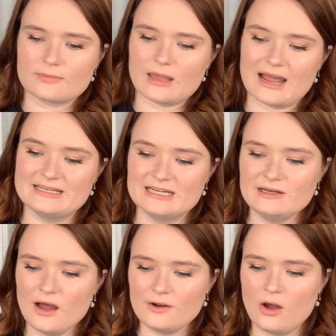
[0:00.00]
I did
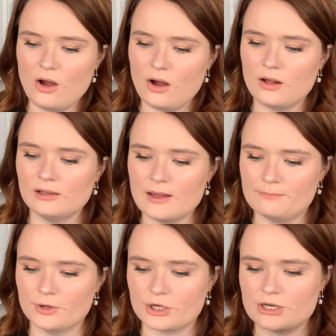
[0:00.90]
not haul
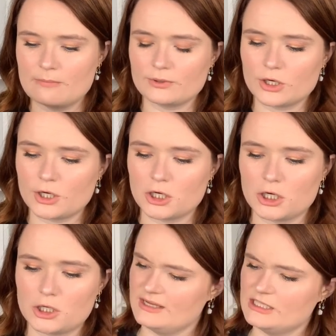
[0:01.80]
book
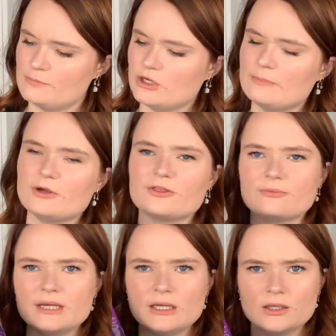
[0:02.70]
number, I think it's book number
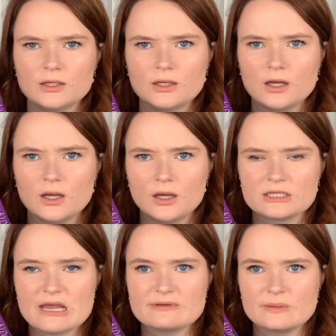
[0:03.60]
three, uh,
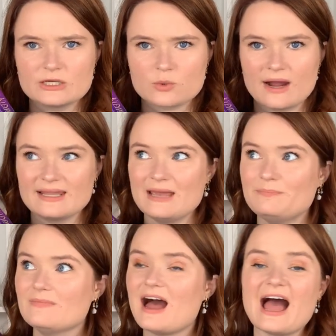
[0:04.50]
Tempt Me at Twilight.
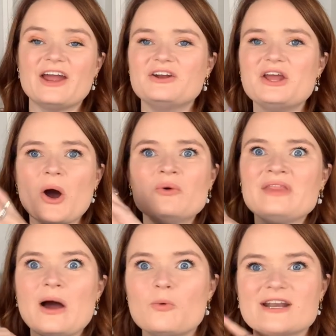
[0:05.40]
I already own
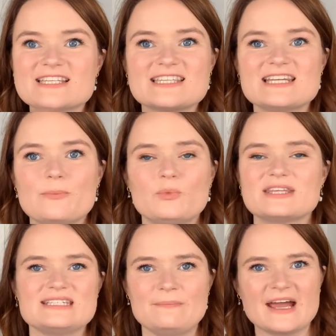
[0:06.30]
that one as a step with a
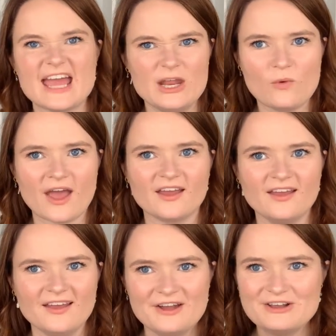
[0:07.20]
step back anyway.
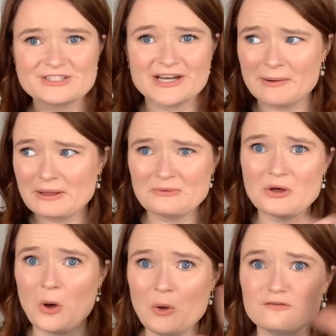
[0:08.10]
So now I own
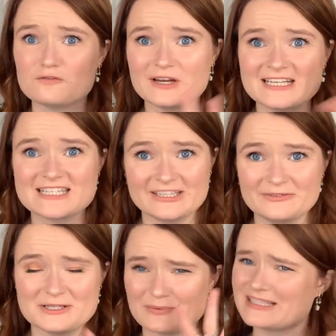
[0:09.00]
the whole freaking
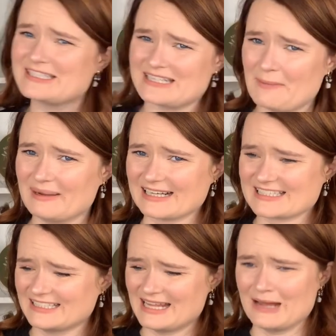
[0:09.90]
series with step
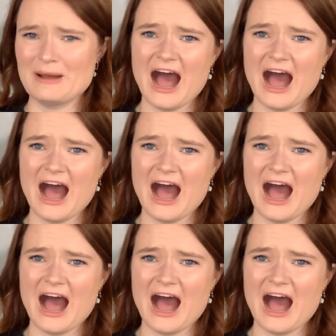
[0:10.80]
backs in them.